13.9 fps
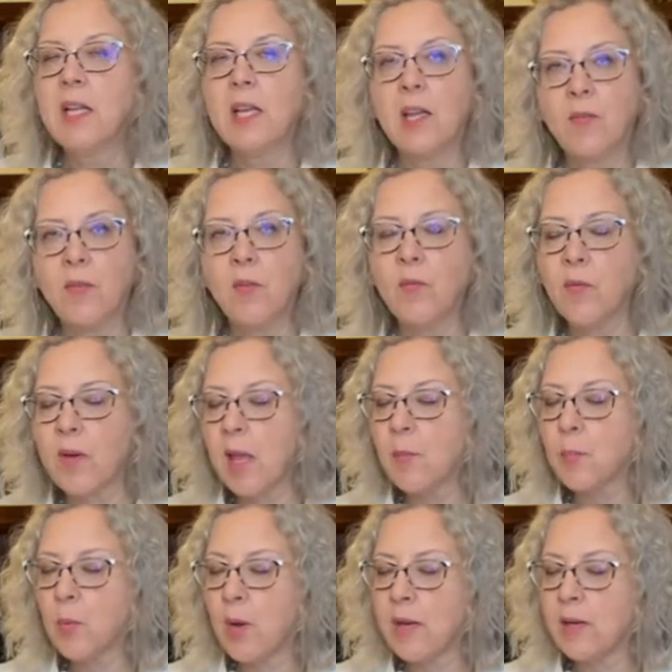If you
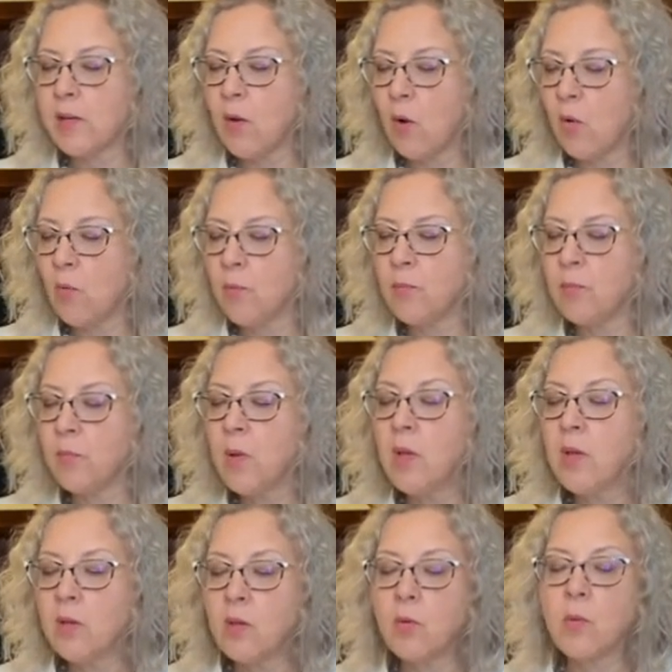forget bread at home,
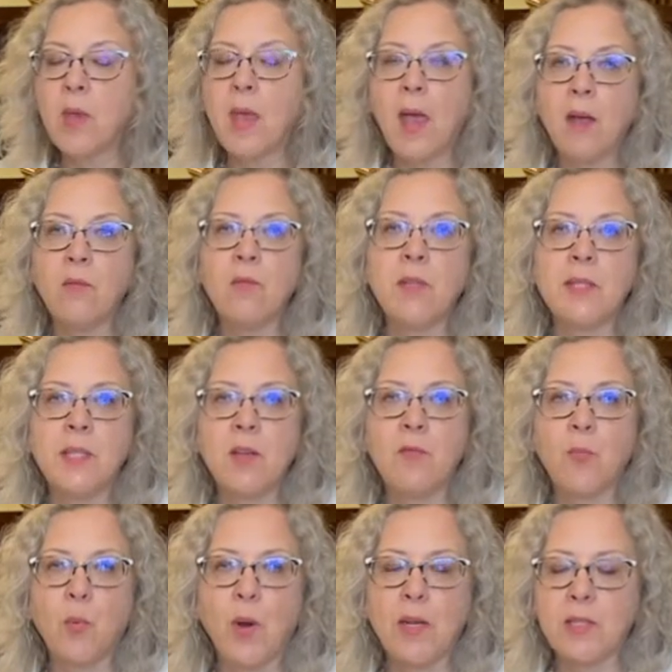you can receive
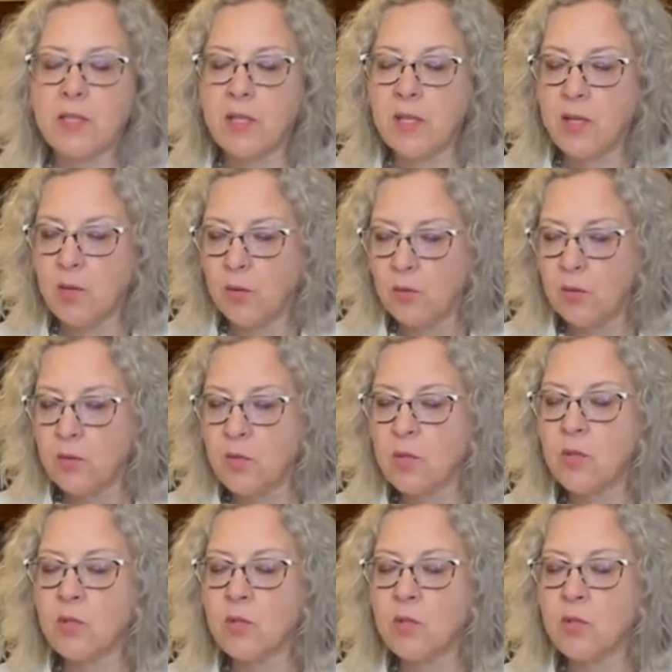bread to use